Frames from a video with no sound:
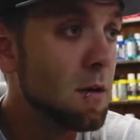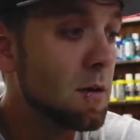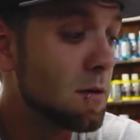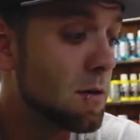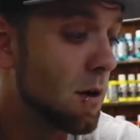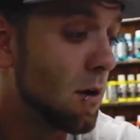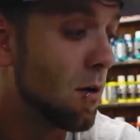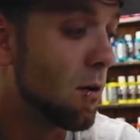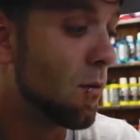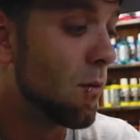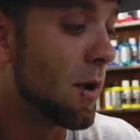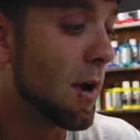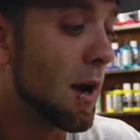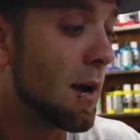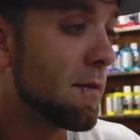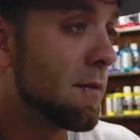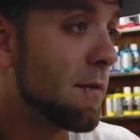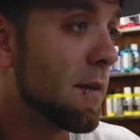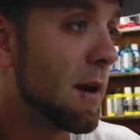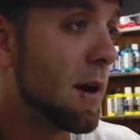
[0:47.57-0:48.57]
So what
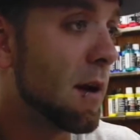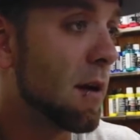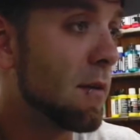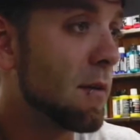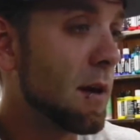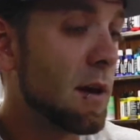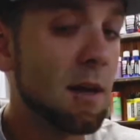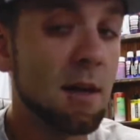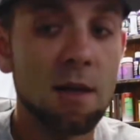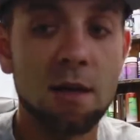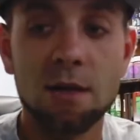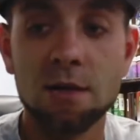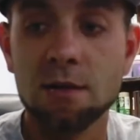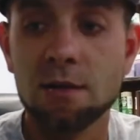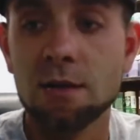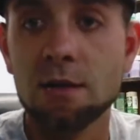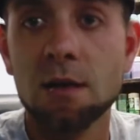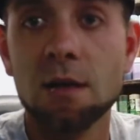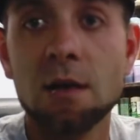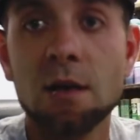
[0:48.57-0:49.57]
I've found
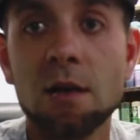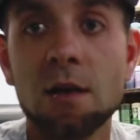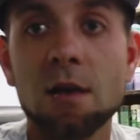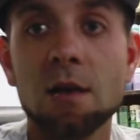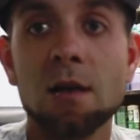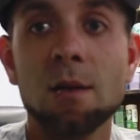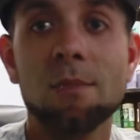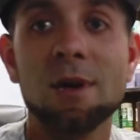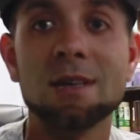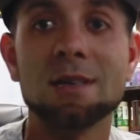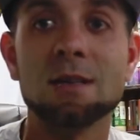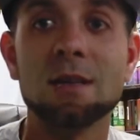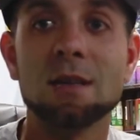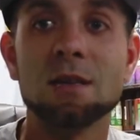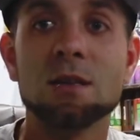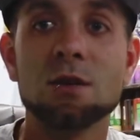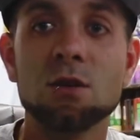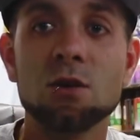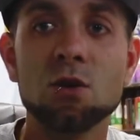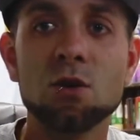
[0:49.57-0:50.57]
is the best thing
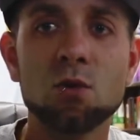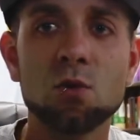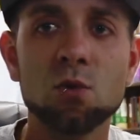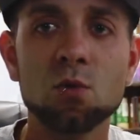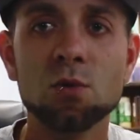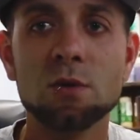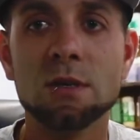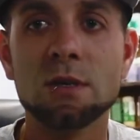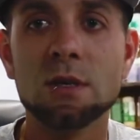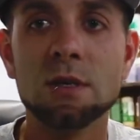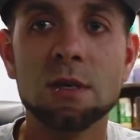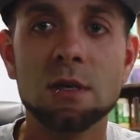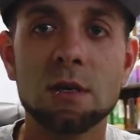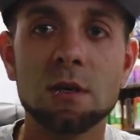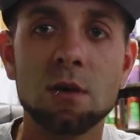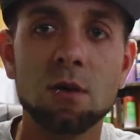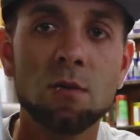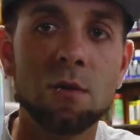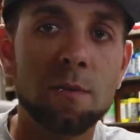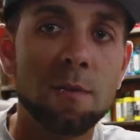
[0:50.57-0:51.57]
to use
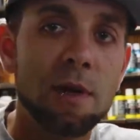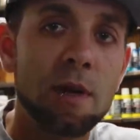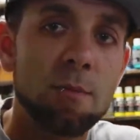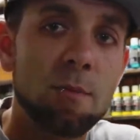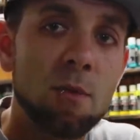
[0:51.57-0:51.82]
would be